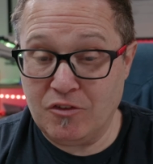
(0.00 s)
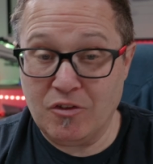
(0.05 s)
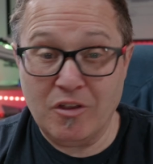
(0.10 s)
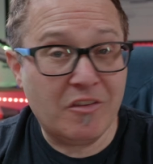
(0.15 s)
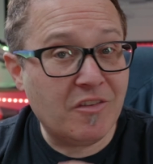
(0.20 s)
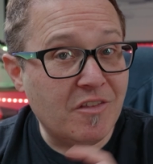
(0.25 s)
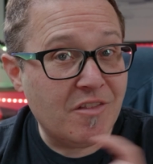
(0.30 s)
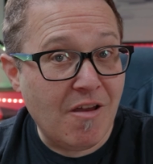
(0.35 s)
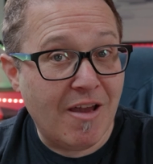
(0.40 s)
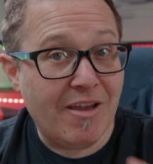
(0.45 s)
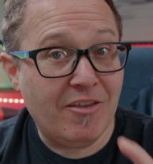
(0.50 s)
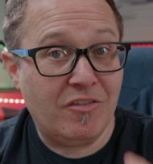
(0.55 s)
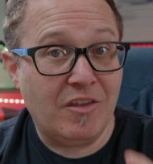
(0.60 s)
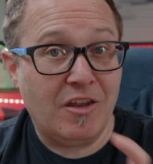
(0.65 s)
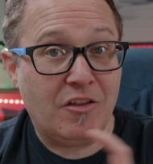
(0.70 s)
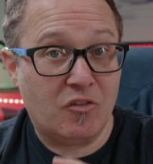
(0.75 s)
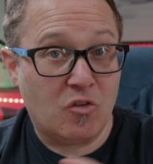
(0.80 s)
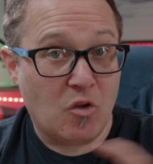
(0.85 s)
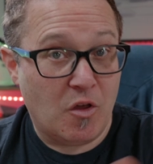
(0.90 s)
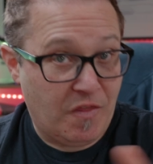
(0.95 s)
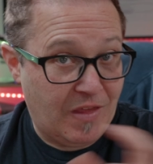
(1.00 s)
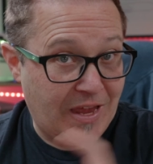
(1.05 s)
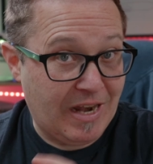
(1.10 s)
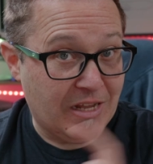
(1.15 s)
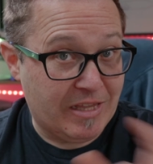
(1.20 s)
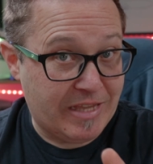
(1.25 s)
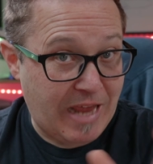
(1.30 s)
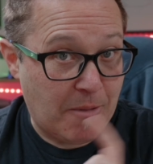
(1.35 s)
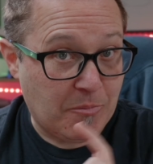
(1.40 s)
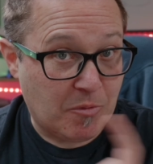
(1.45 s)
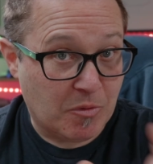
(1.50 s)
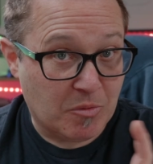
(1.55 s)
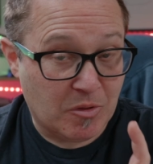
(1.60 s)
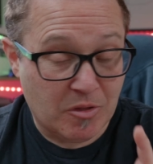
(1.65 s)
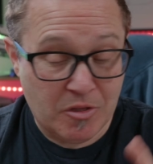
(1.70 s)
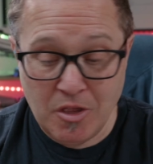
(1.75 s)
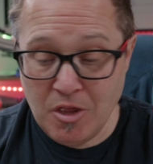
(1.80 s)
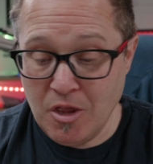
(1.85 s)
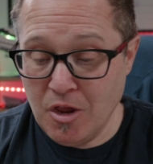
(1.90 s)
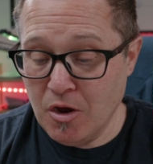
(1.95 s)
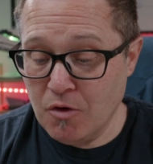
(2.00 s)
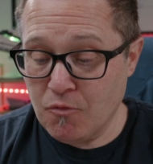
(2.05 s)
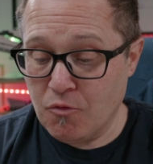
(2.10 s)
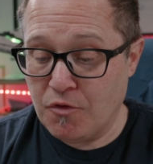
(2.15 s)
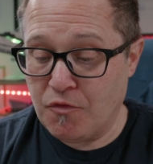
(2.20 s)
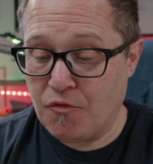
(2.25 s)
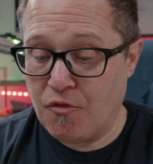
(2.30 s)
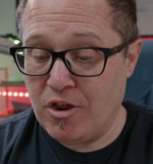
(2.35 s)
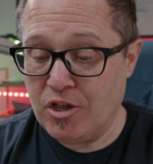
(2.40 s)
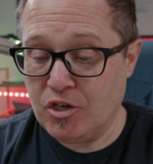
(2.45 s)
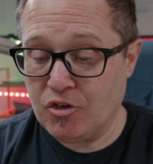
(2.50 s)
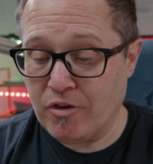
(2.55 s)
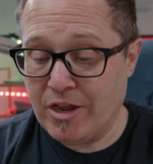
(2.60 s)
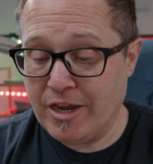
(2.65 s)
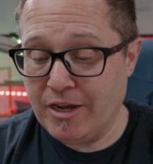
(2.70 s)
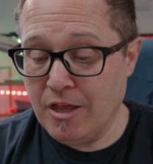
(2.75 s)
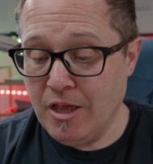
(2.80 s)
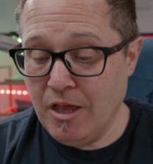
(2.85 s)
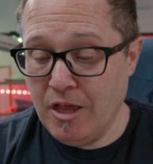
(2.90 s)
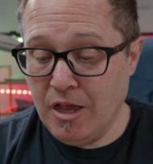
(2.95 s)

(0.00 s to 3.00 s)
So it's nice that it's got that adaptable refresh rate.